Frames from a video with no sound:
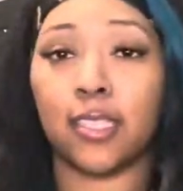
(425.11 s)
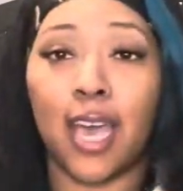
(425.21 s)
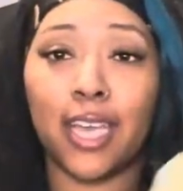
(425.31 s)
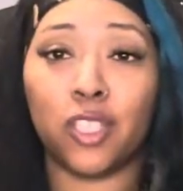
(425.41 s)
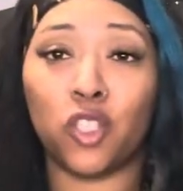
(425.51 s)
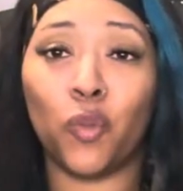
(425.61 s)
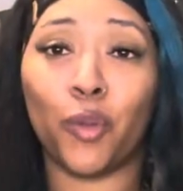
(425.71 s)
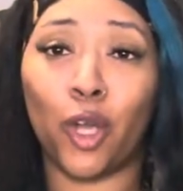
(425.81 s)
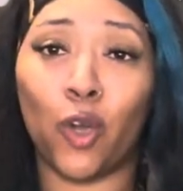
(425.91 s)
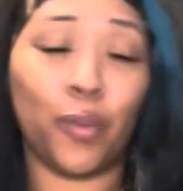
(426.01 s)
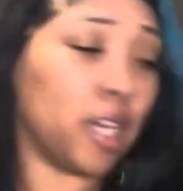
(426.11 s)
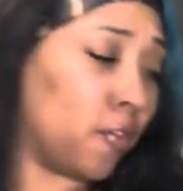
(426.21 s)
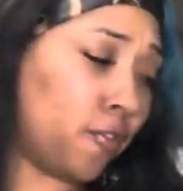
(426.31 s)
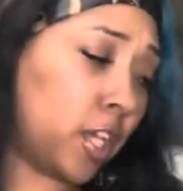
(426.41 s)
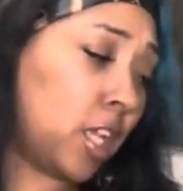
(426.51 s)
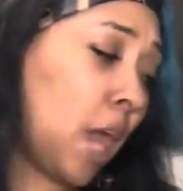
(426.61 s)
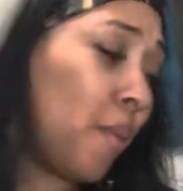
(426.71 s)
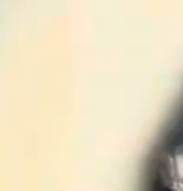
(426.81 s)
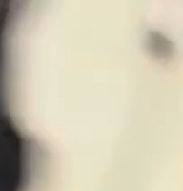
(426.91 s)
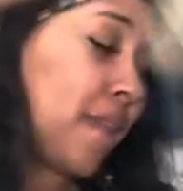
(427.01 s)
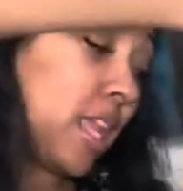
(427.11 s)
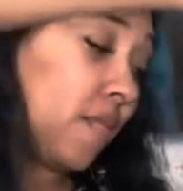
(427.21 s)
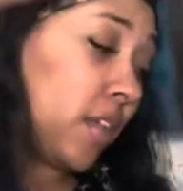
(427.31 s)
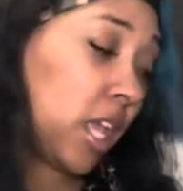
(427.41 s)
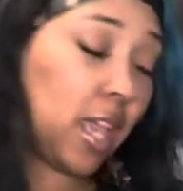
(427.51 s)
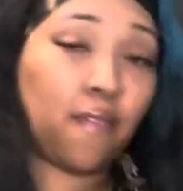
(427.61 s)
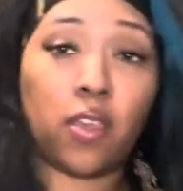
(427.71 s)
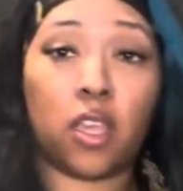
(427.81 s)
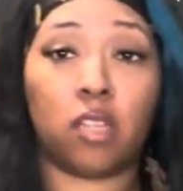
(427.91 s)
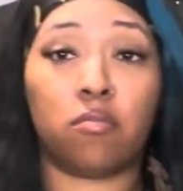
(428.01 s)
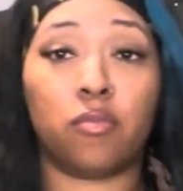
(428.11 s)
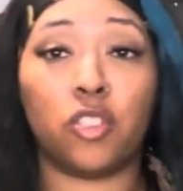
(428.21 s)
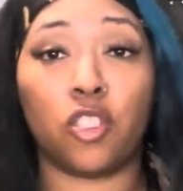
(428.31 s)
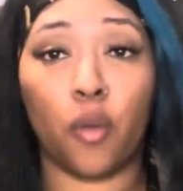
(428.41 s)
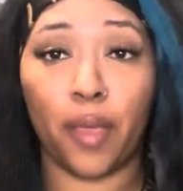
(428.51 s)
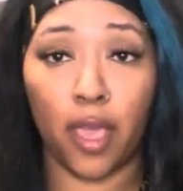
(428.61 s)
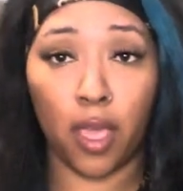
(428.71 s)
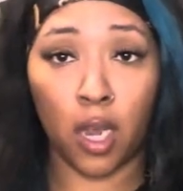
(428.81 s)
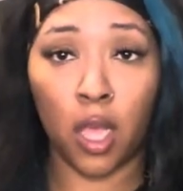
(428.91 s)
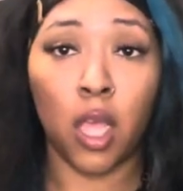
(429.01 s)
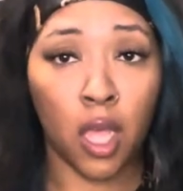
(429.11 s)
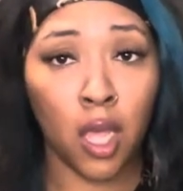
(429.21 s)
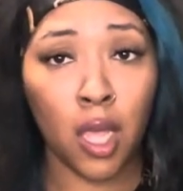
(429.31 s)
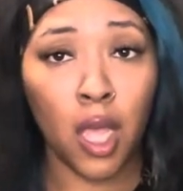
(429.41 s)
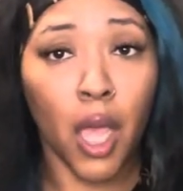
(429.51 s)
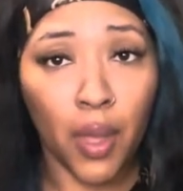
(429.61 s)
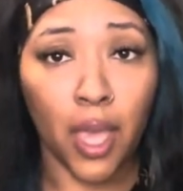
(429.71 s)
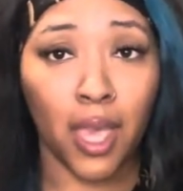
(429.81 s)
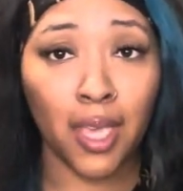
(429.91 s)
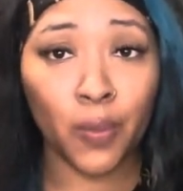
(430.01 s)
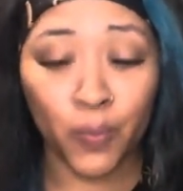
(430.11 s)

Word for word: I super hope it could fit. I'm gonna be mad if it can't fit. So mad. Okay.